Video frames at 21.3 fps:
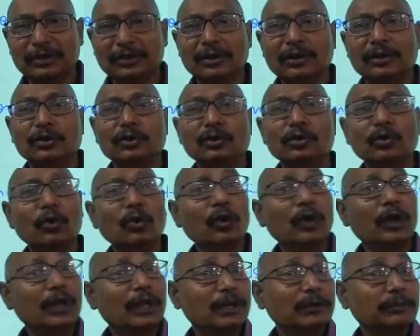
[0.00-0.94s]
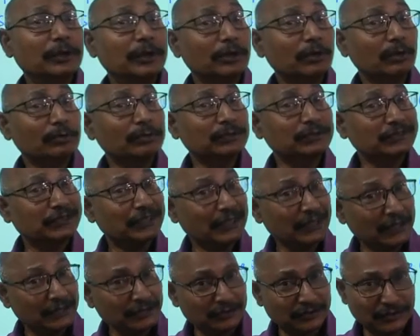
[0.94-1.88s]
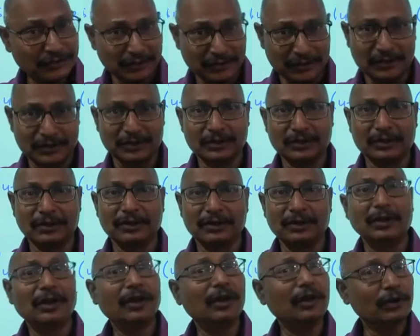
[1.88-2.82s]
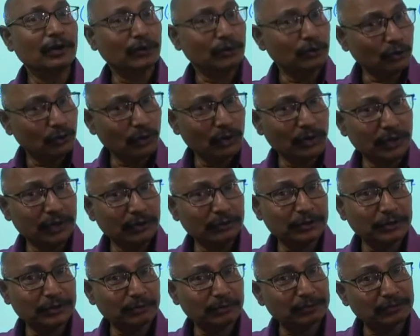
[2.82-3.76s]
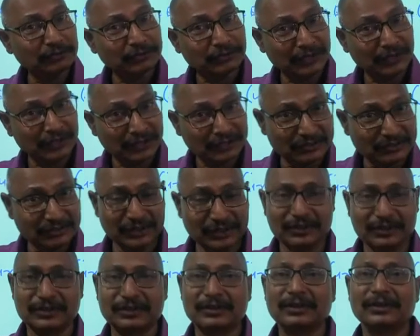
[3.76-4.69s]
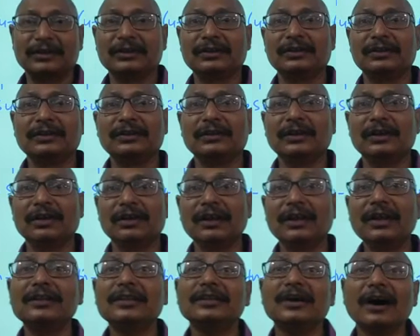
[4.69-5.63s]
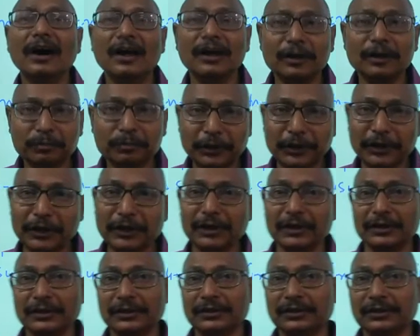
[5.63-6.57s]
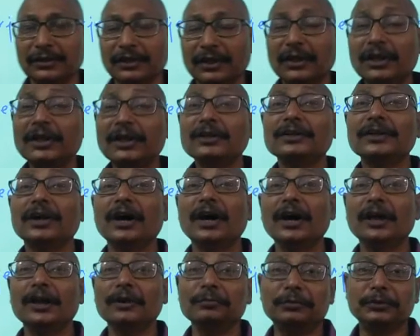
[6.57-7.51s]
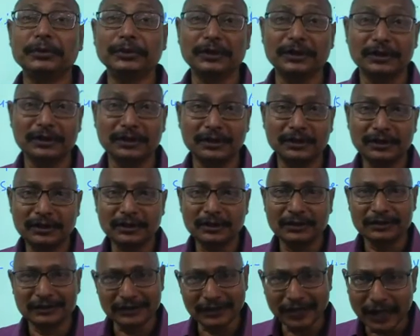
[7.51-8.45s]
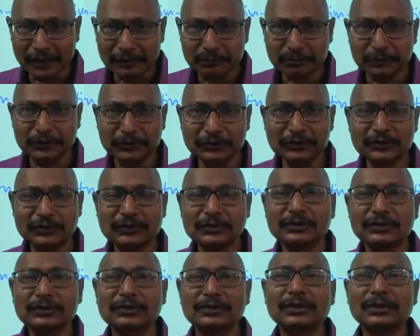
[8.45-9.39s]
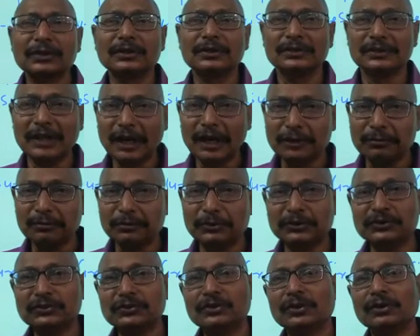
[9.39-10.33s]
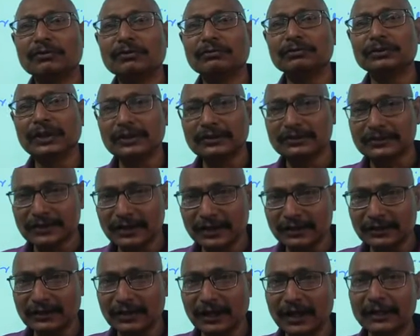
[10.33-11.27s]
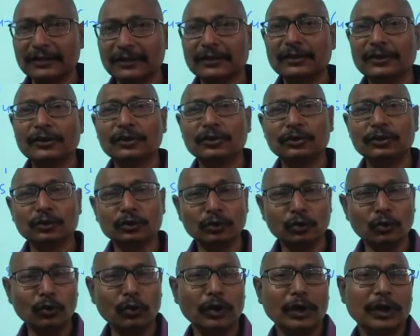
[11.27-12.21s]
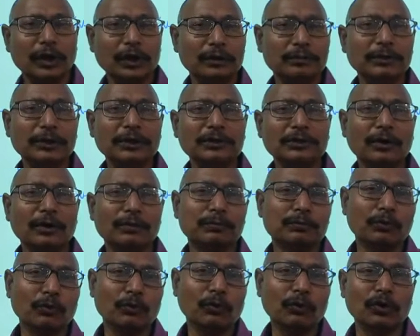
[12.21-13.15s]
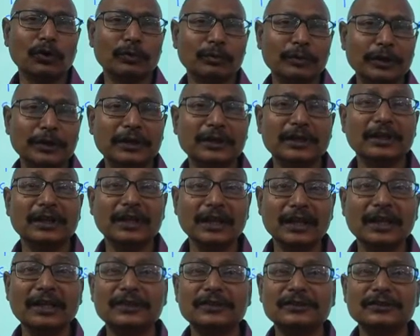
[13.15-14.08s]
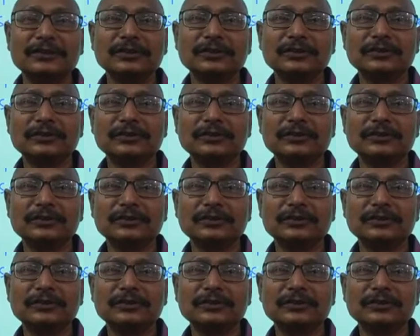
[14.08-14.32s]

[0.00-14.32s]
no element of the second set, no element of the second set is unpaired, is unpaired. That means that means we are saying that no element of codomain is